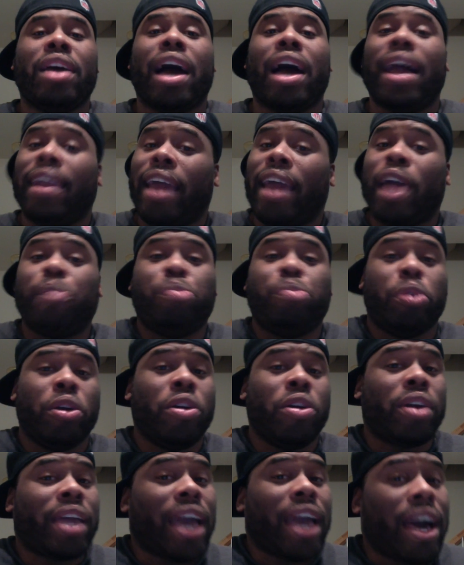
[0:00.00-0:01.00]
I like
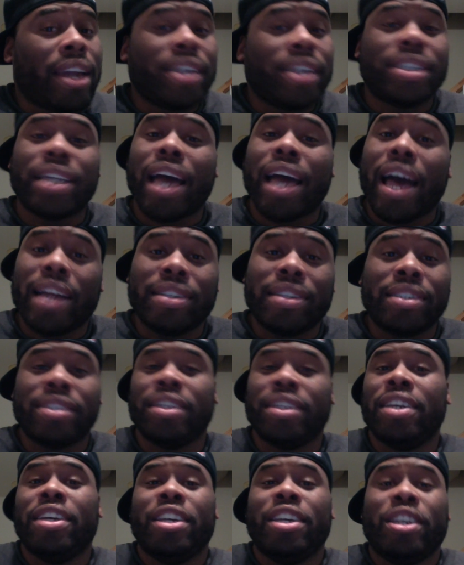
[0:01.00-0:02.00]
pure counter shots.
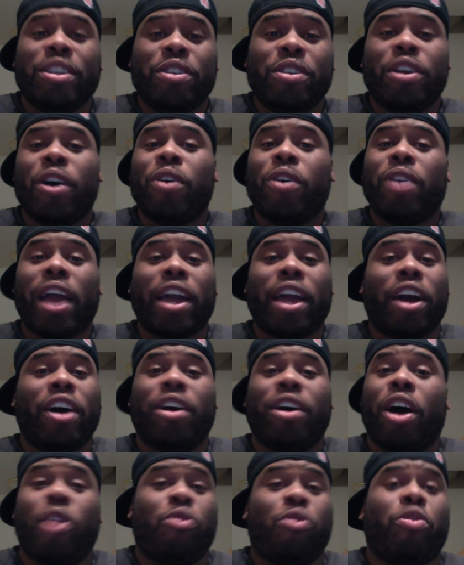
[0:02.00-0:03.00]
Like
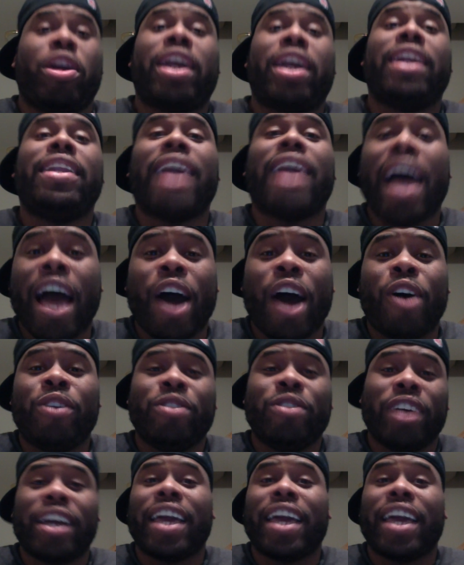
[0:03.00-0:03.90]
a Rigondeaux,